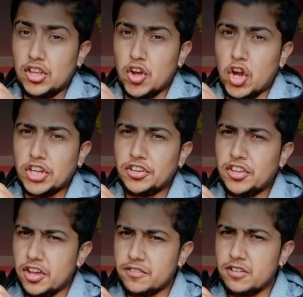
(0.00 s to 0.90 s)
Cut it
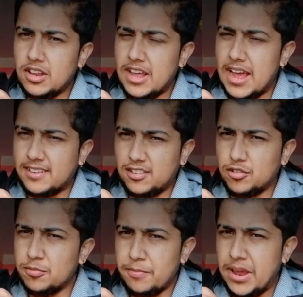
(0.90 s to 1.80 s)
carefully, guys, you
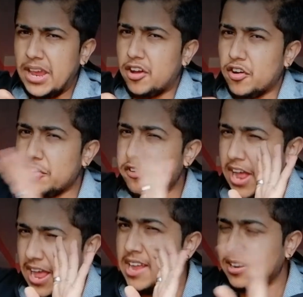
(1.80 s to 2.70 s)
may cut your
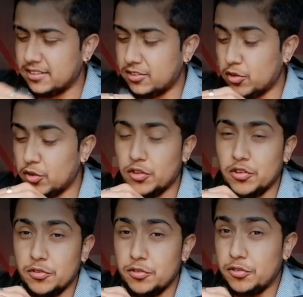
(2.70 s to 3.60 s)
hand, so
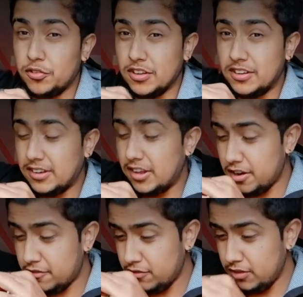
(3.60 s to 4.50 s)
use it
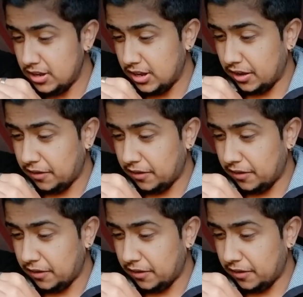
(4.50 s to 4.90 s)
carefully.